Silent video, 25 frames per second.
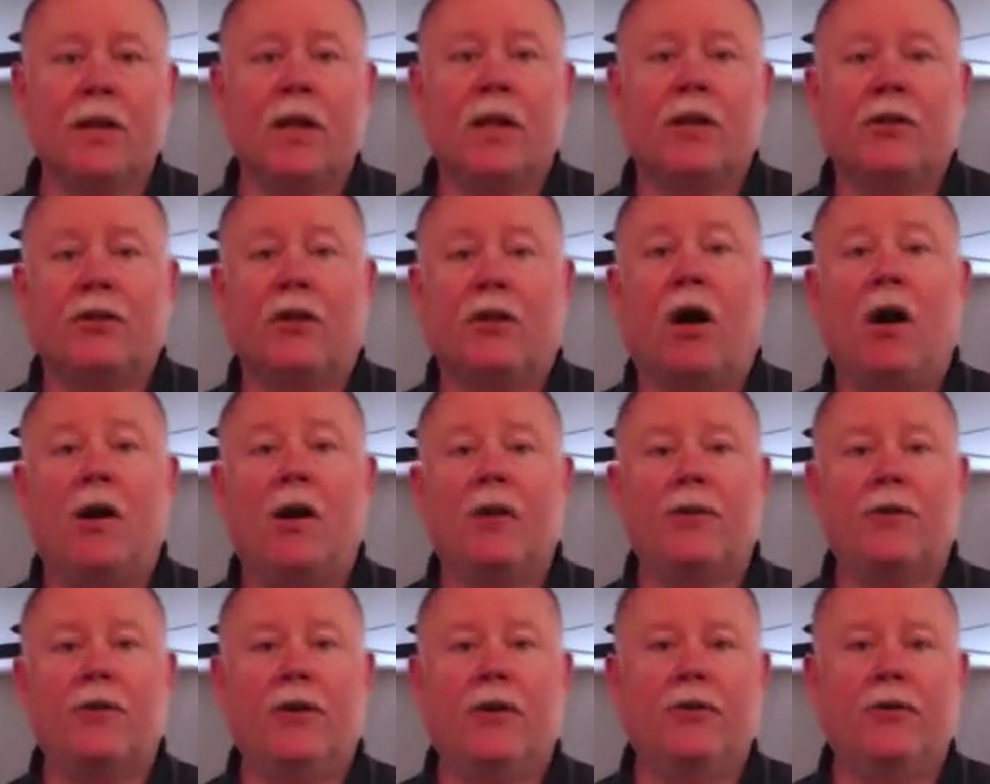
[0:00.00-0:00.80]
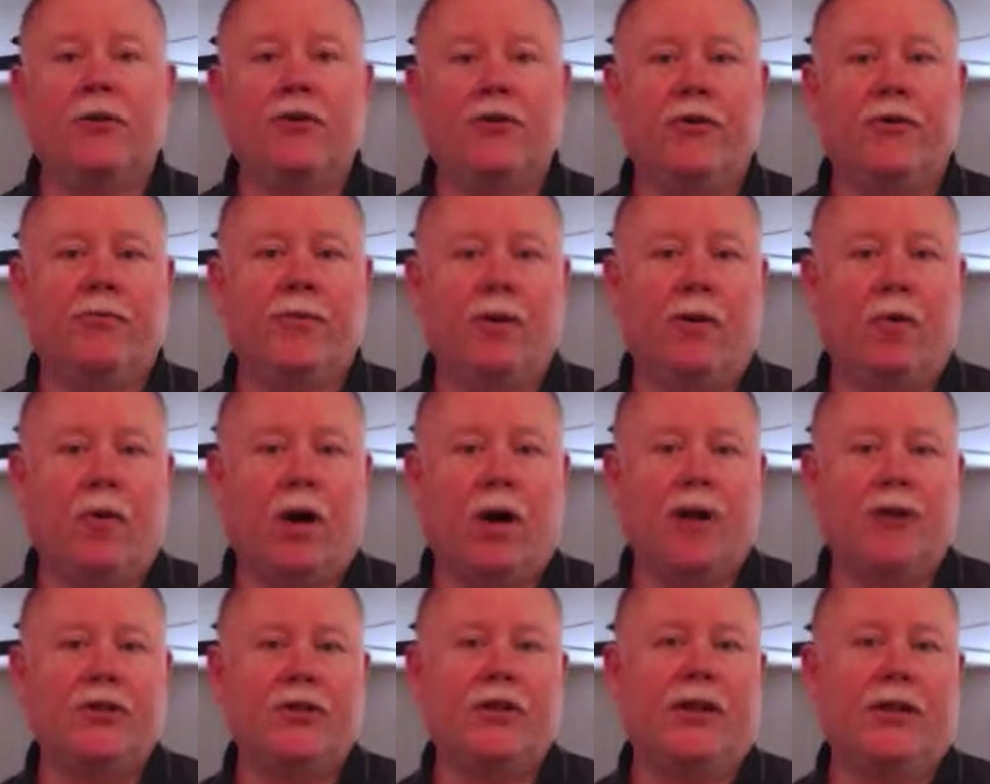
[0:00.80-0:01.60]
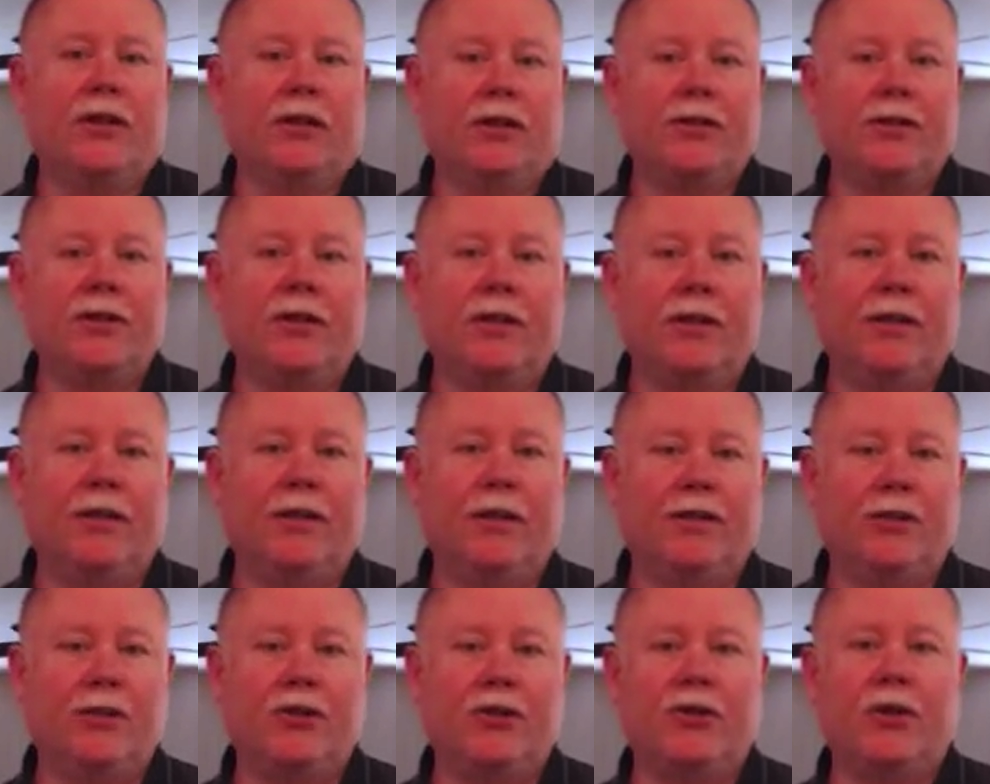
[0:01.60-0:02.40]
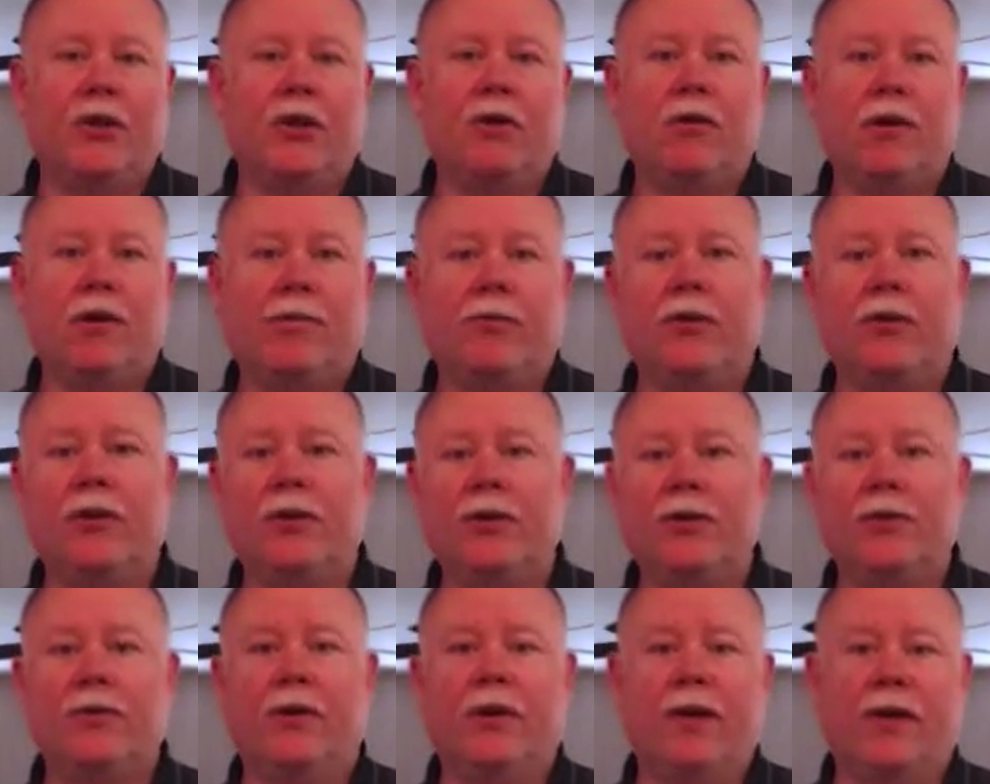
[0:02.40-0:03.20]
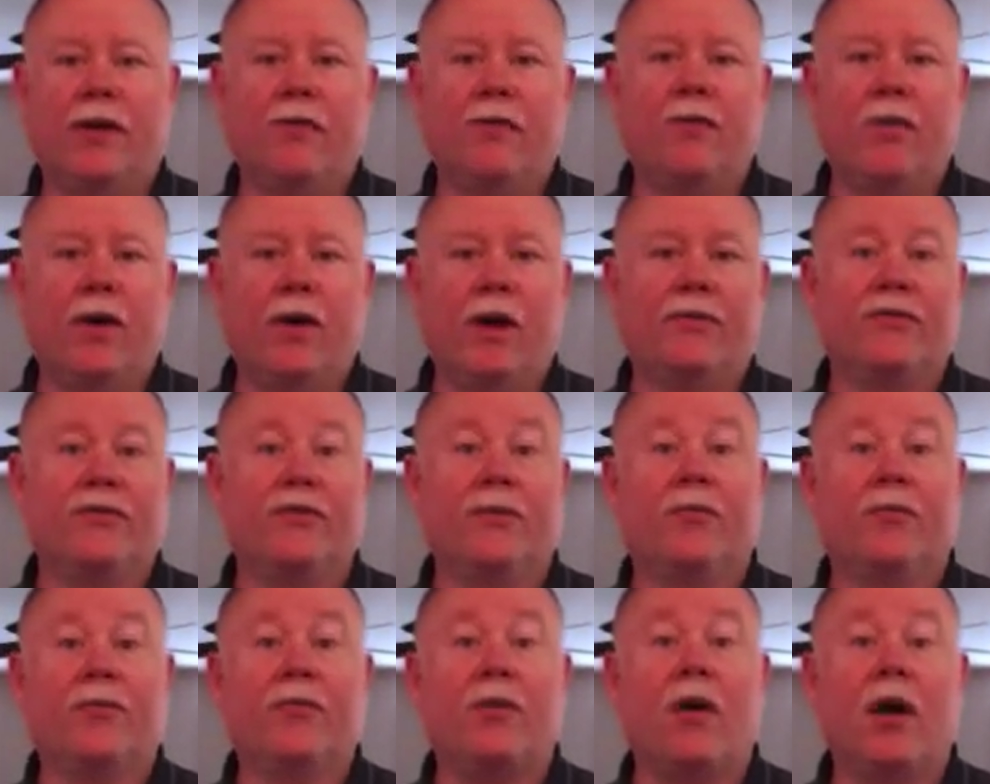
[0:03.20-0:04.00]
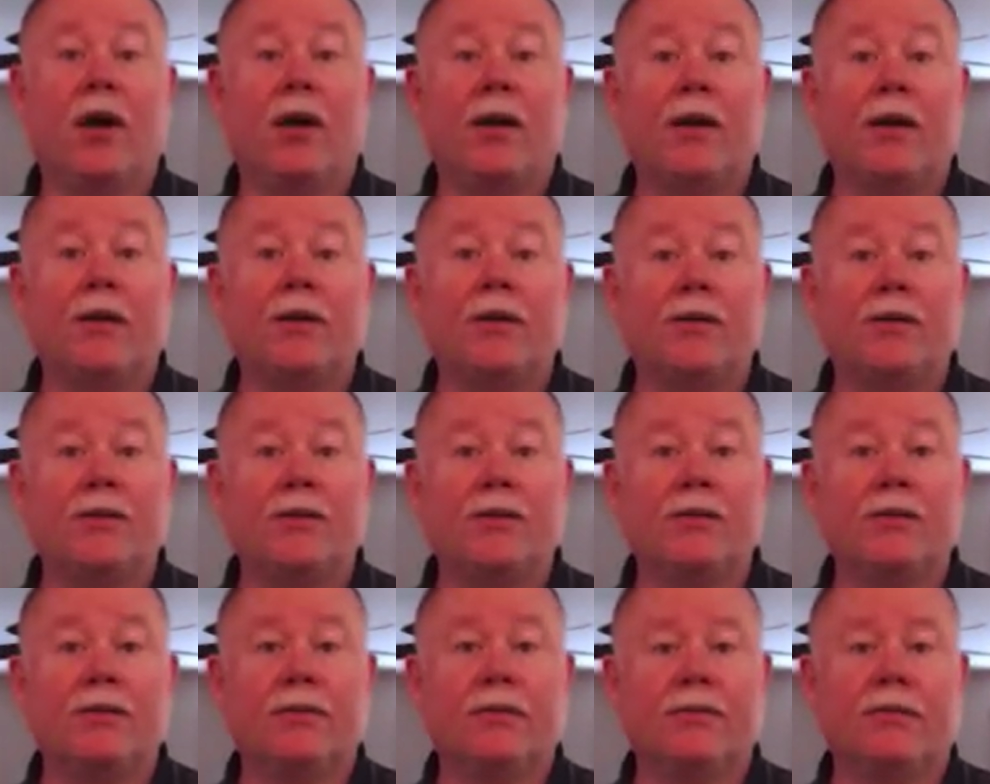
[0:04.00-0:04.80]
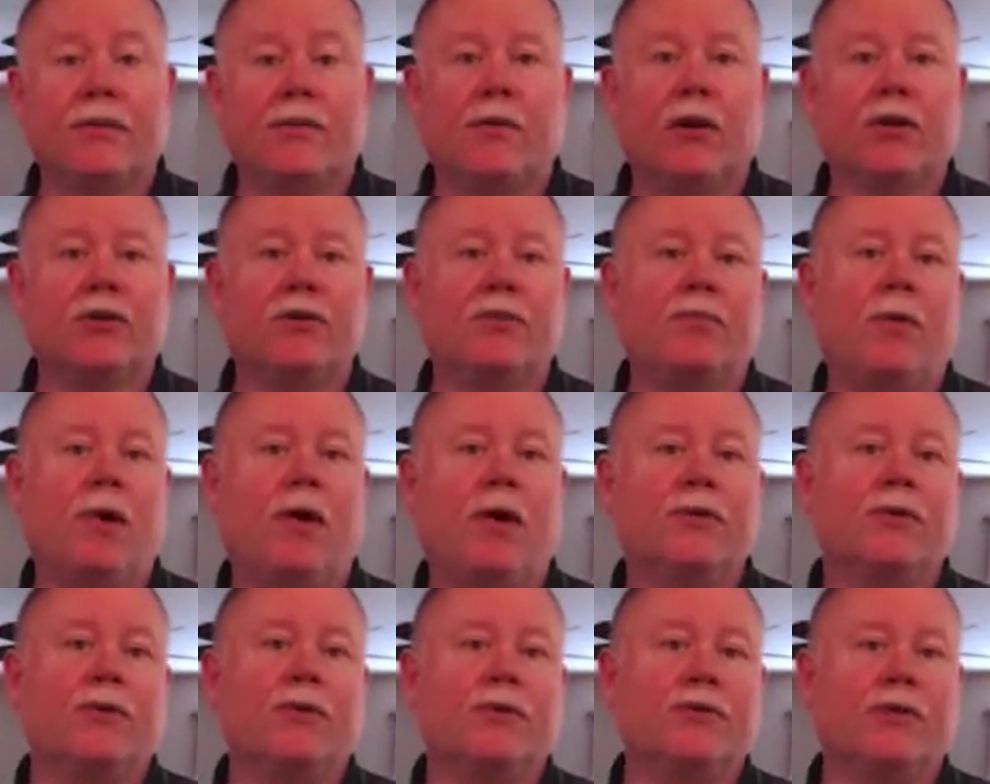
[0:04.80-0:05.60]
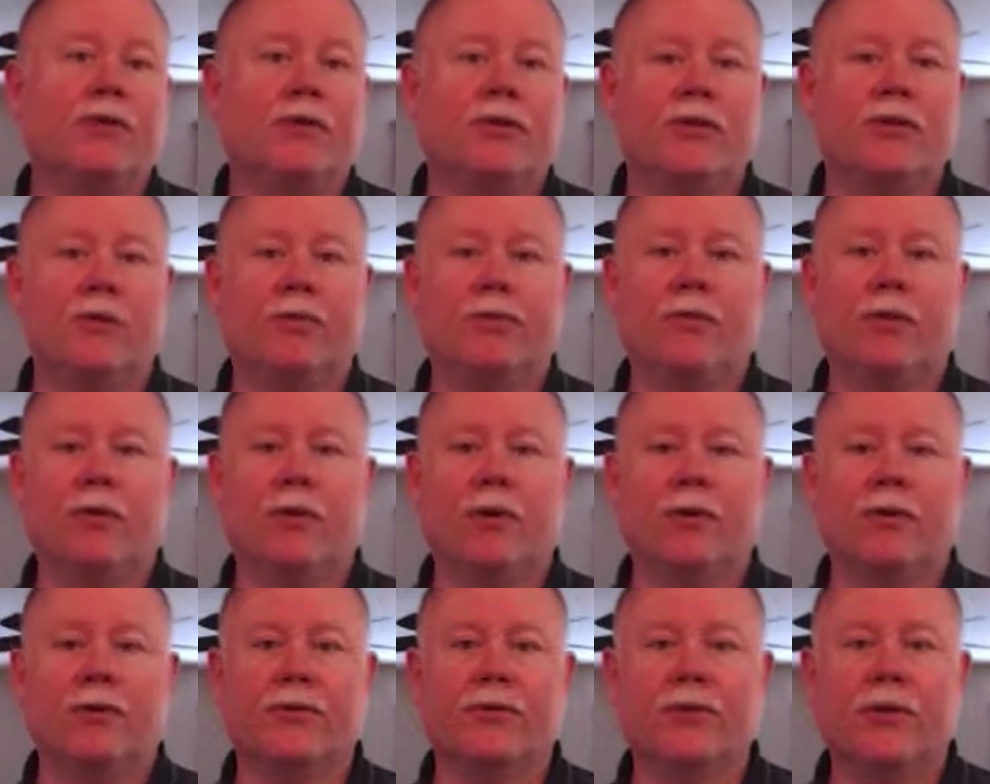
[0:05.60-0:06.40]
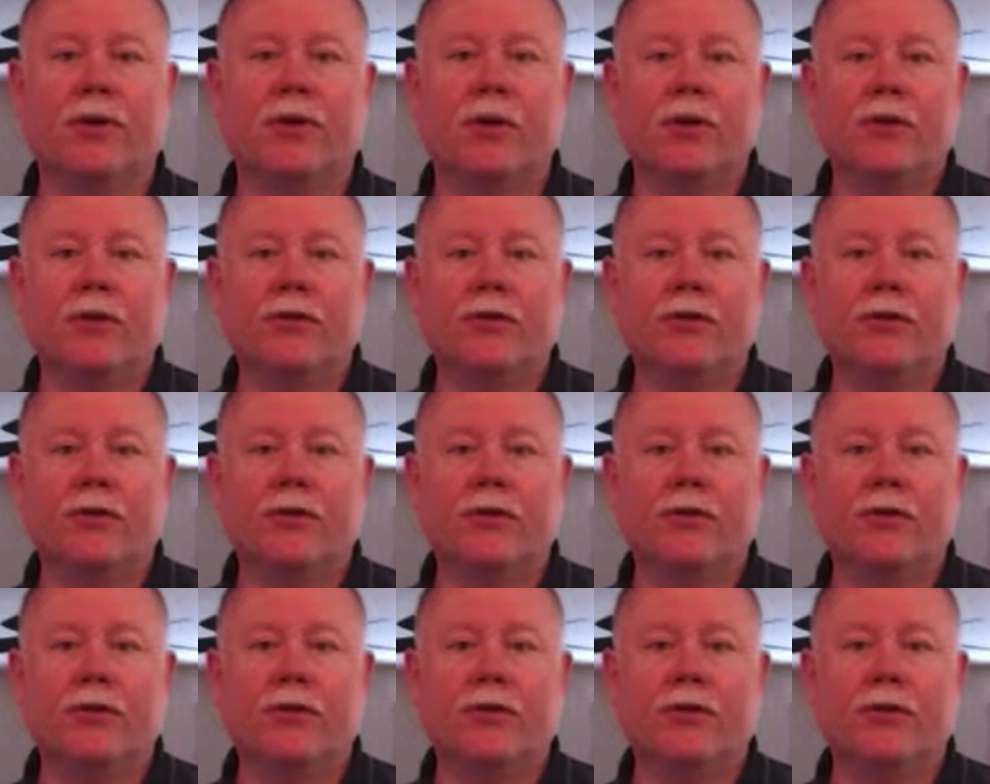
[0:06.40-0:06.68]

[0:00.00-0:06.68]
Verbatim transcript: To honor those who've been watching and listening to this show, I'm going to do a giveaway of some products from our sponsors and supporters.